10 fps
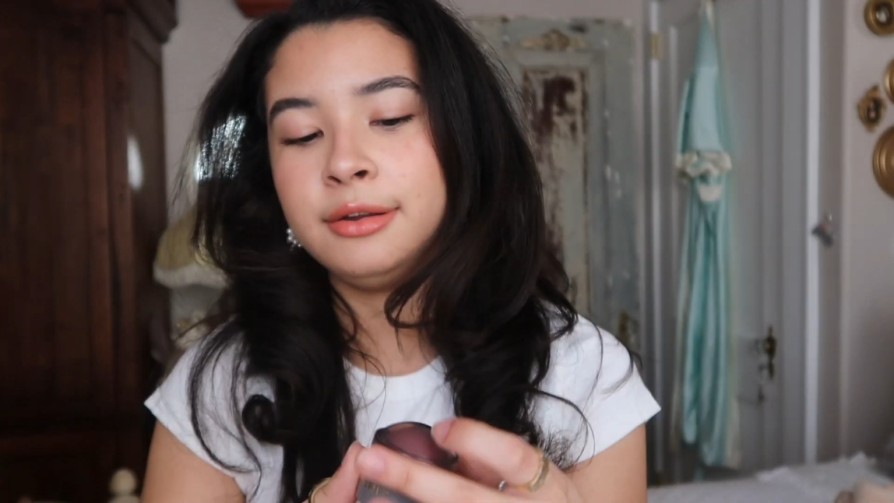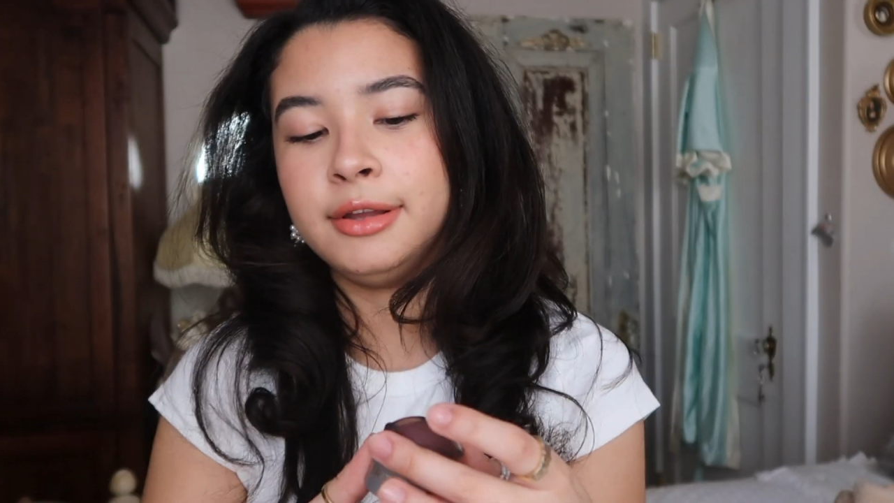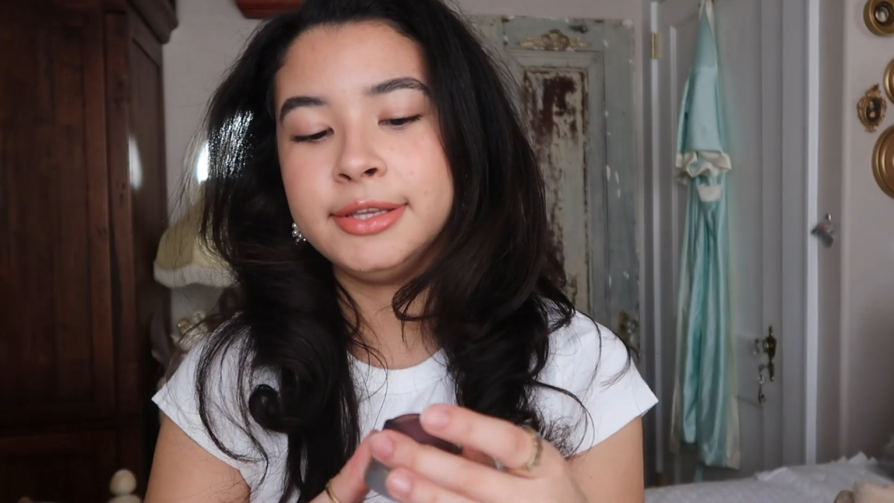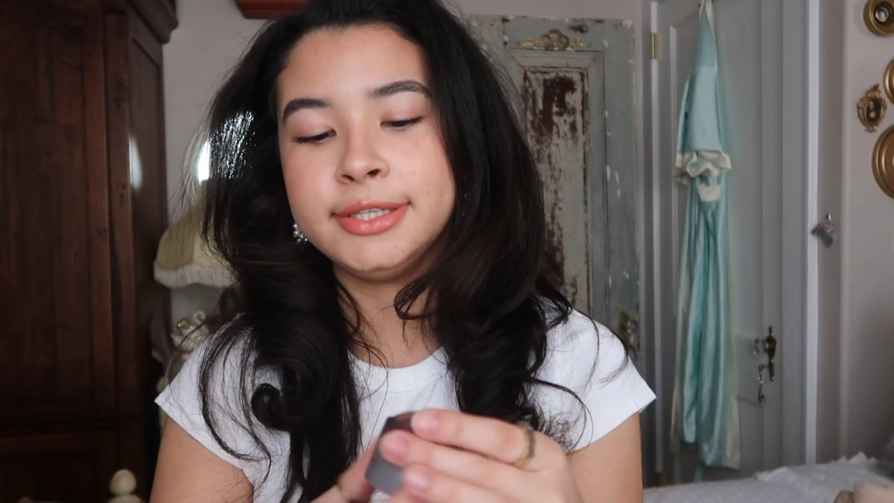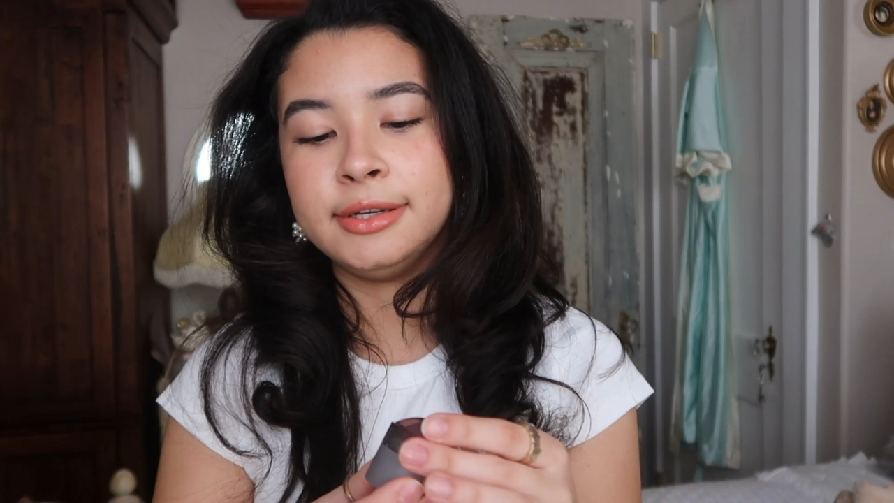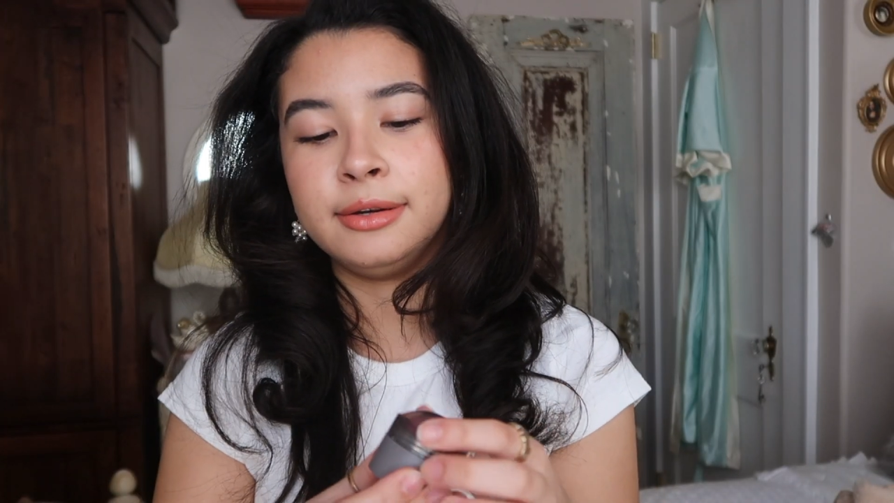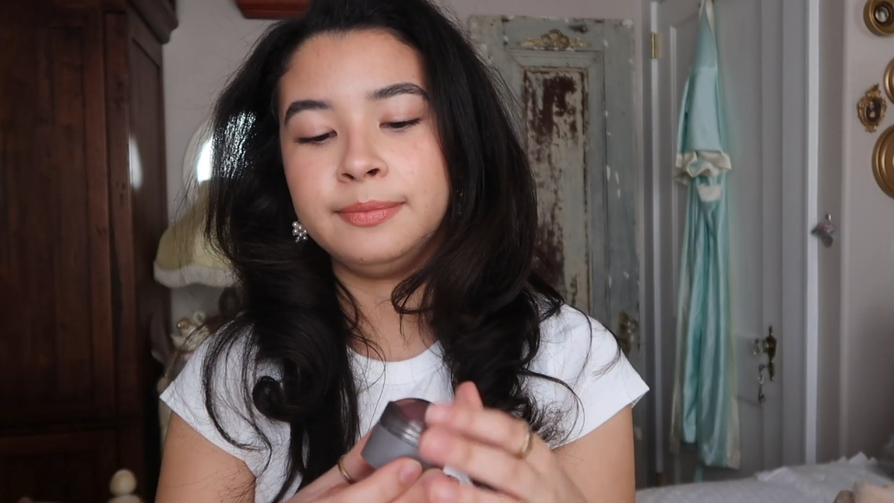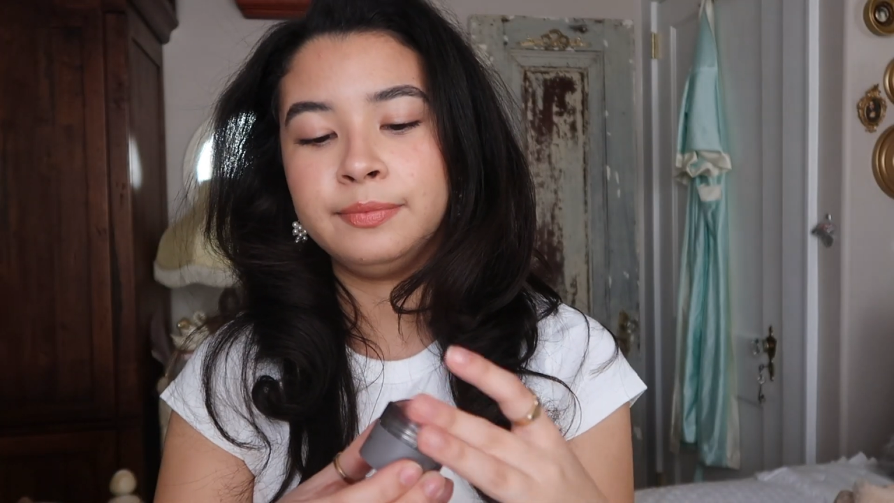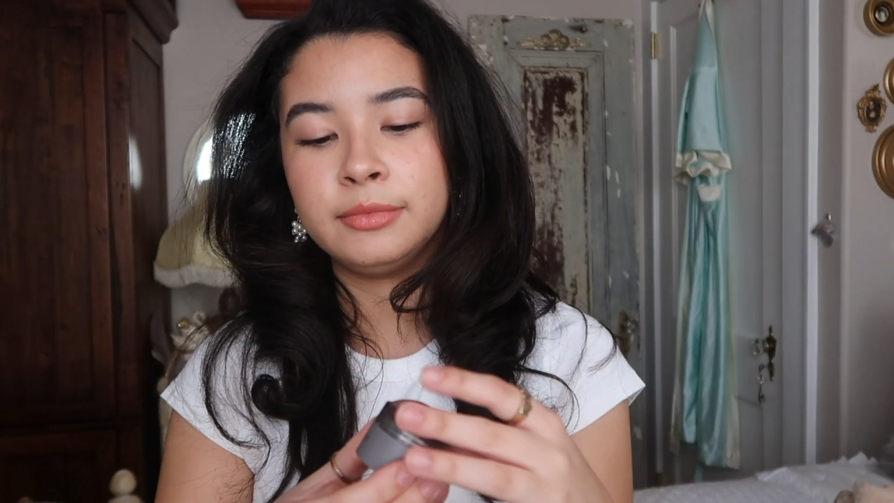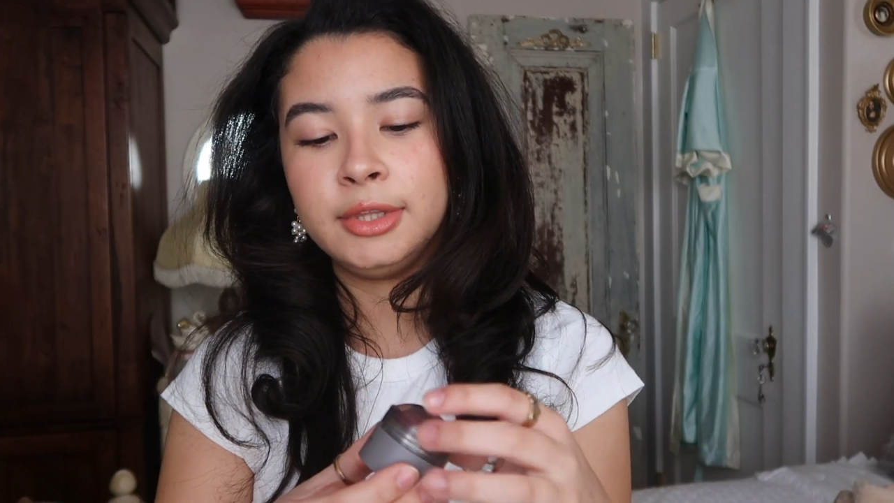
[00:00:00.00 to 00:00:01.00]
it's
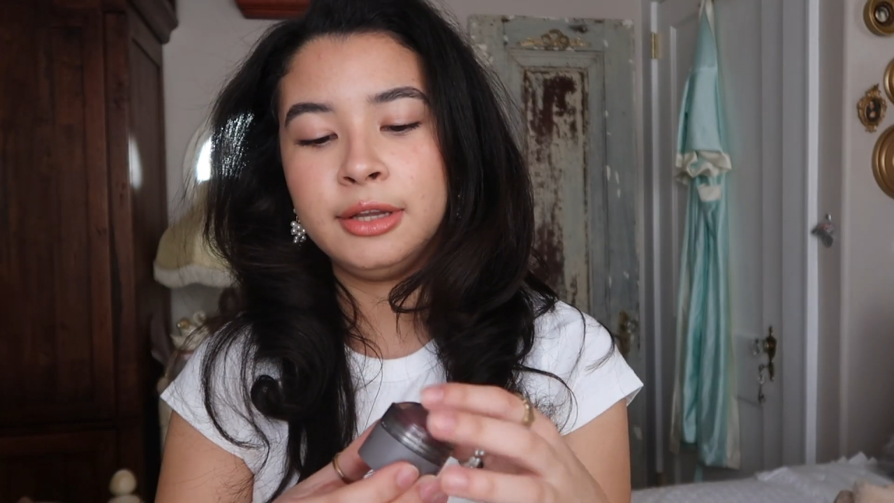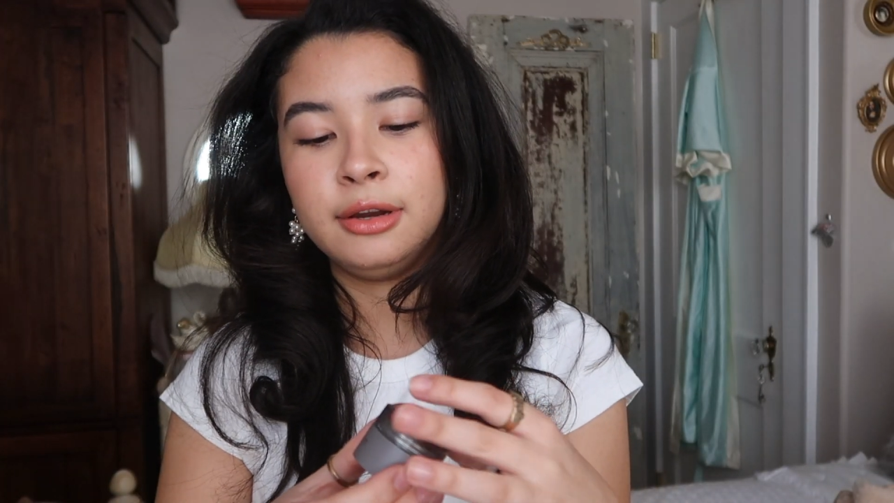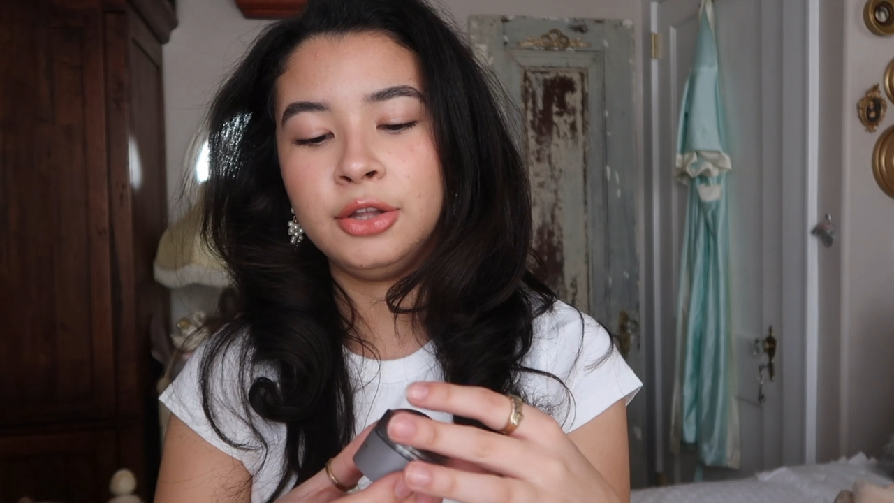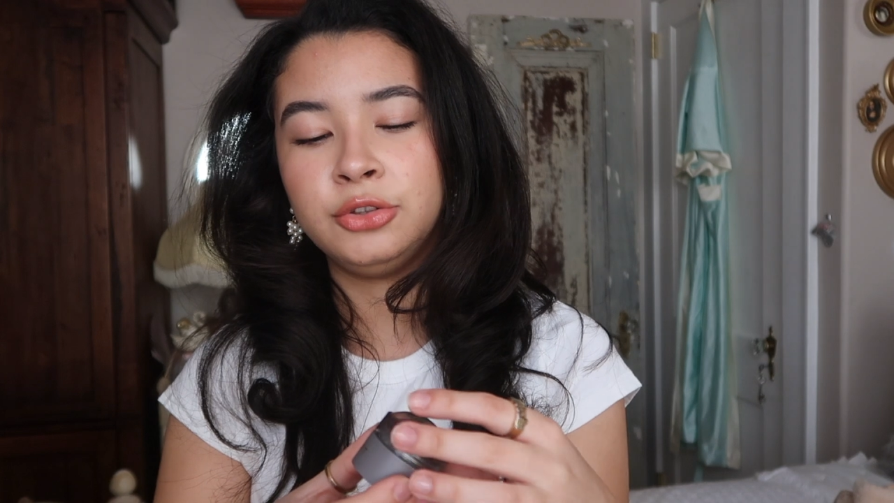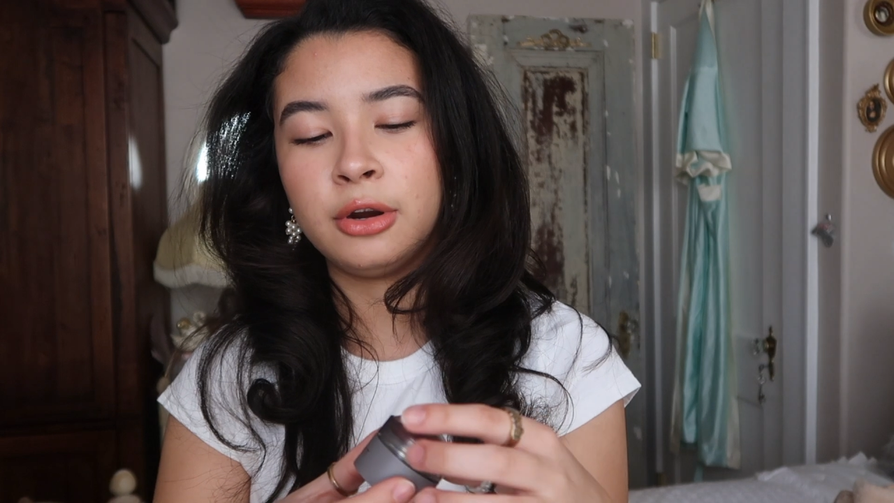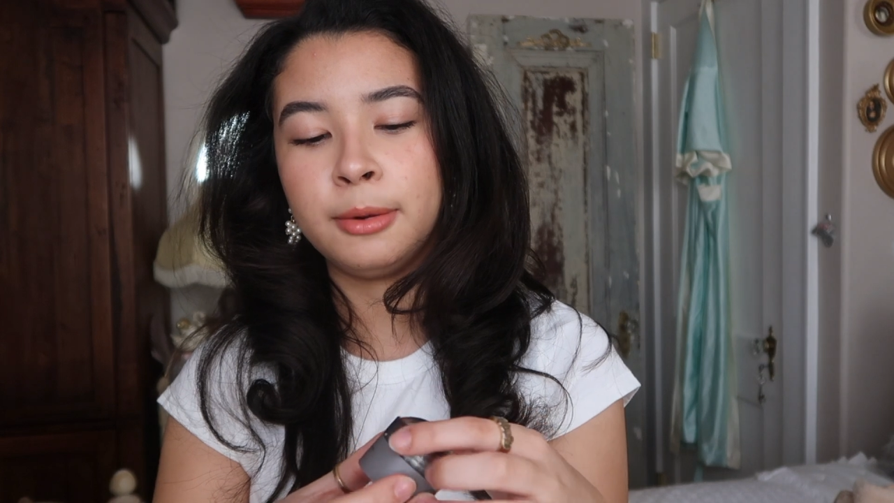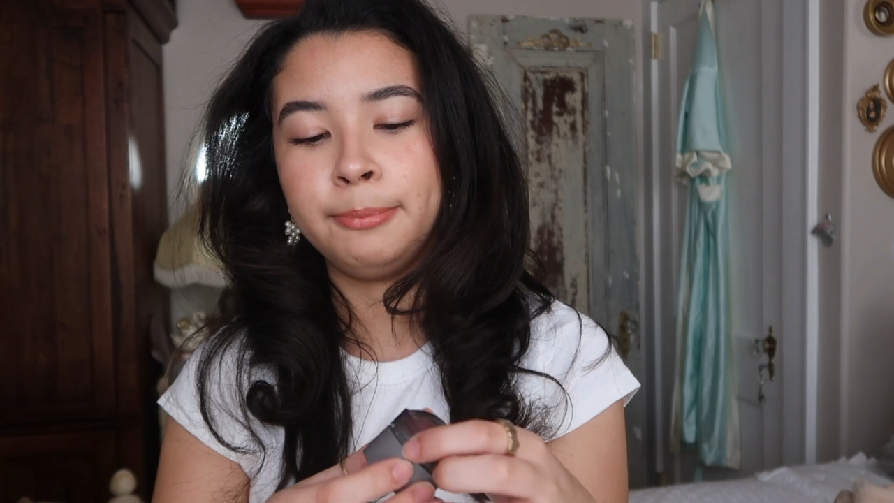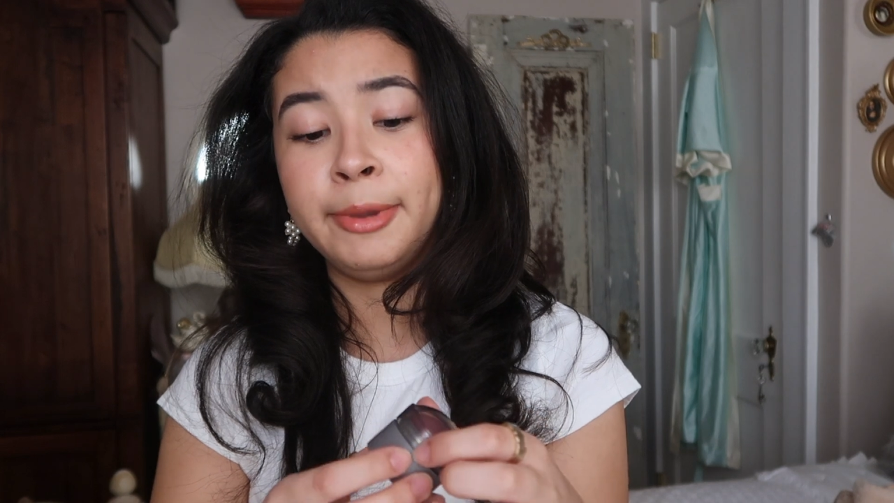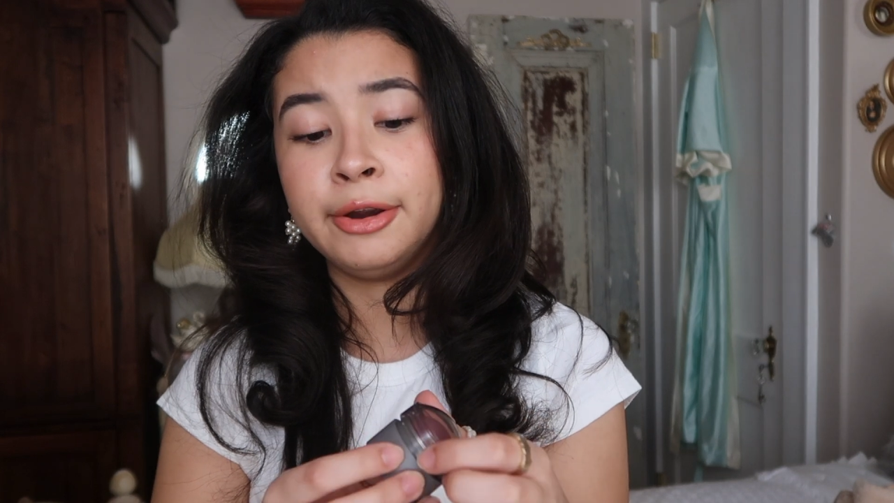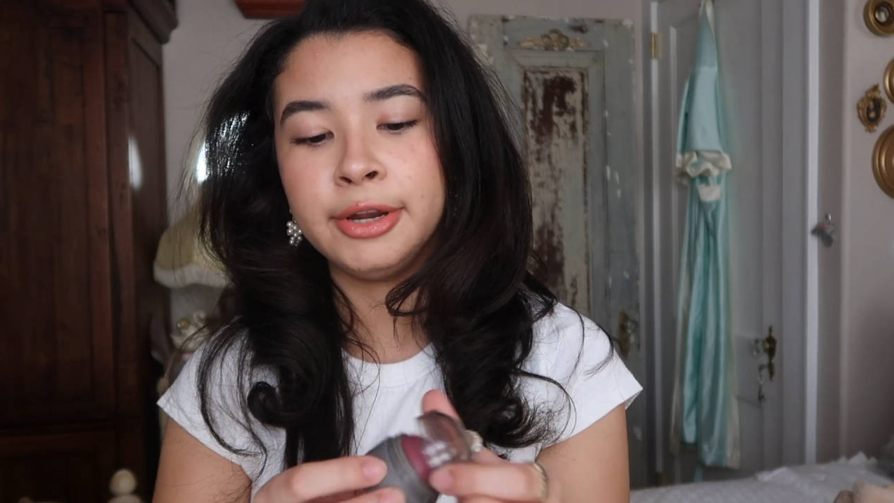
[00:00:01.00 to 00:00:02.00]
a dark
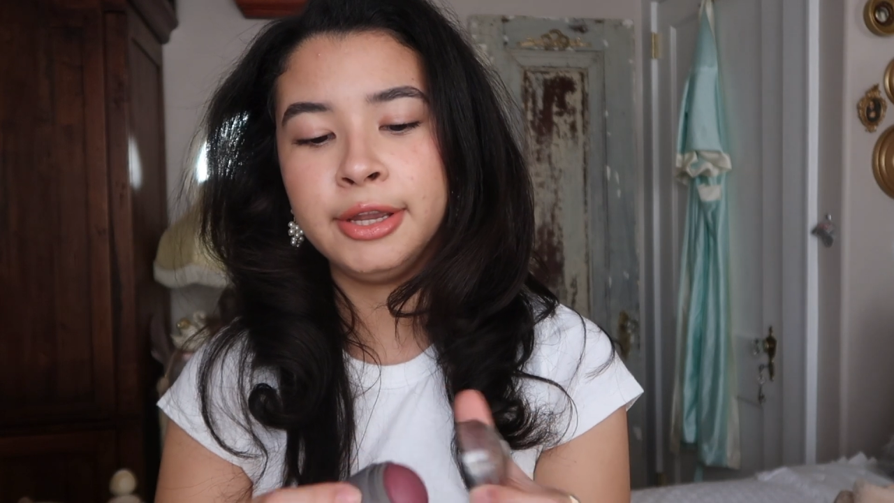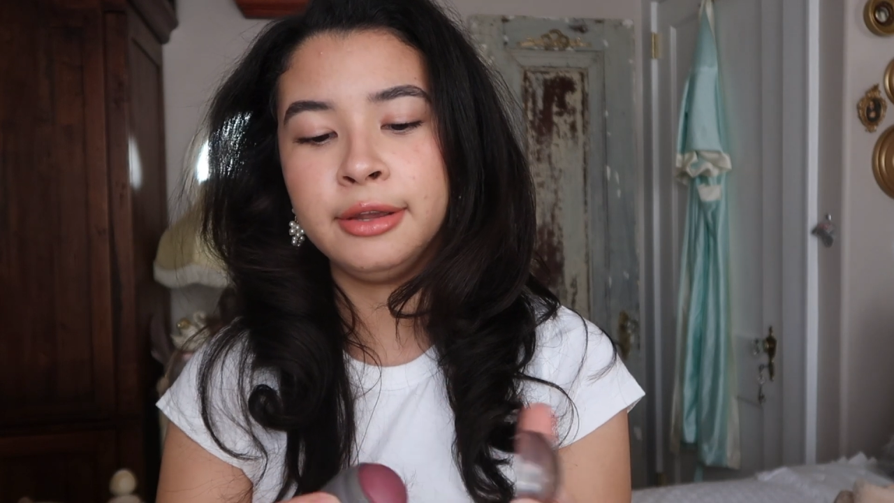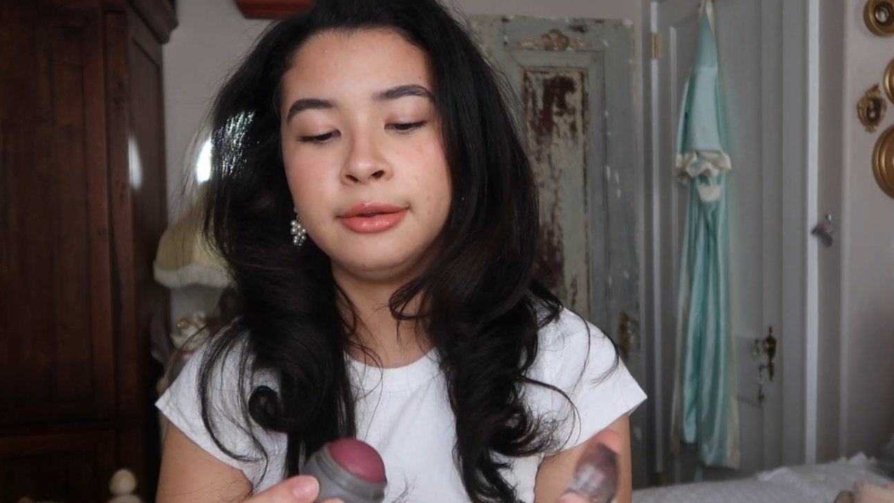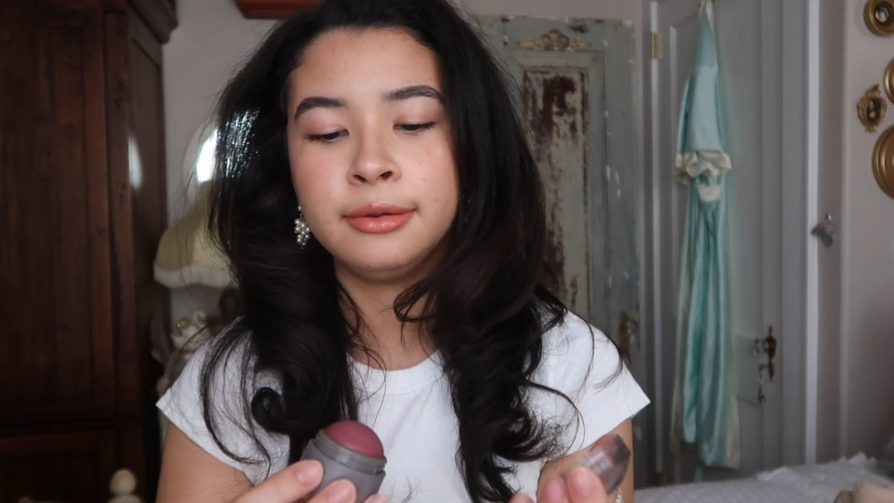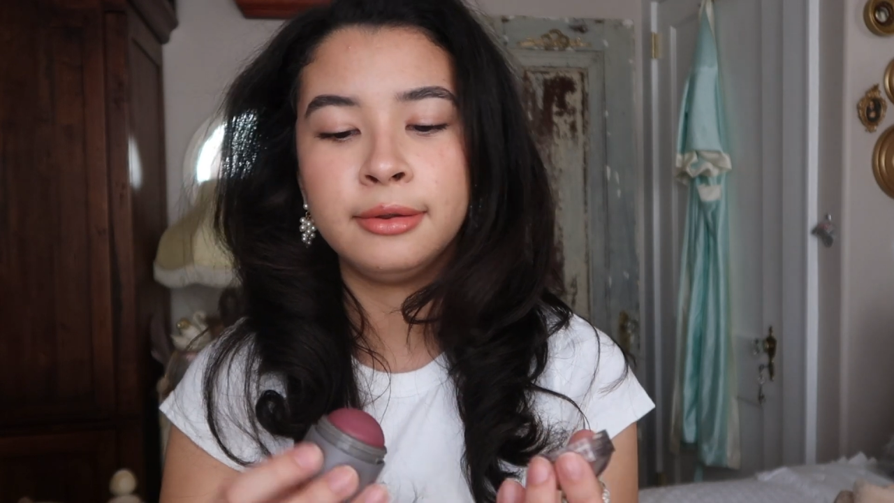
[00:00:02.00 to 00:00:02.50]
berry.